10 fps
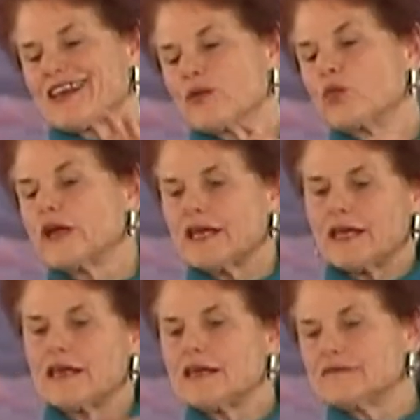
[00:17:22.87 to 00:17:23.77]

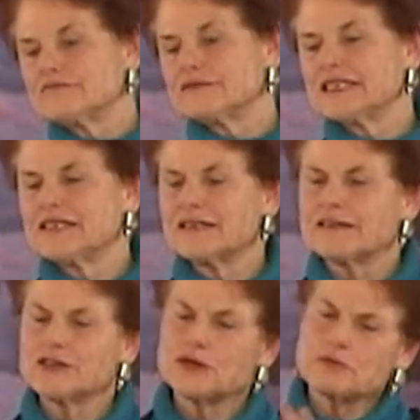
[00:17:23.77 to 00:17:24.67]
we,
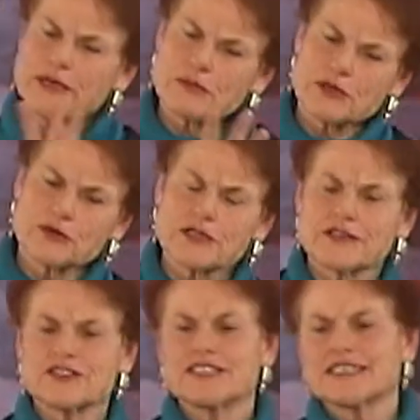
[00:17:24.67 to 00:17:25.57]
uh, who, people who are in
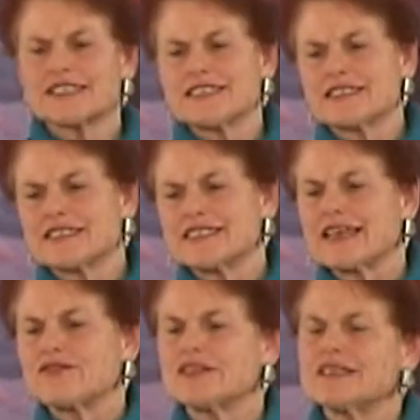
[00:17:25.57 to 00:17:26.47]
their 60s and
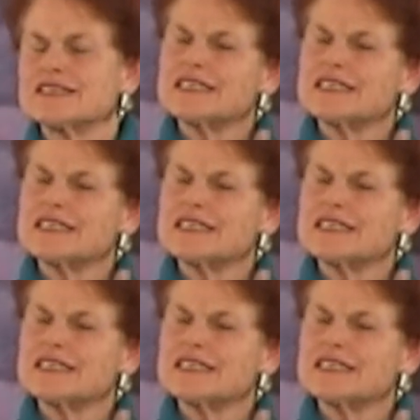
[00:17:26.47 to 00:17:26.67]
70s,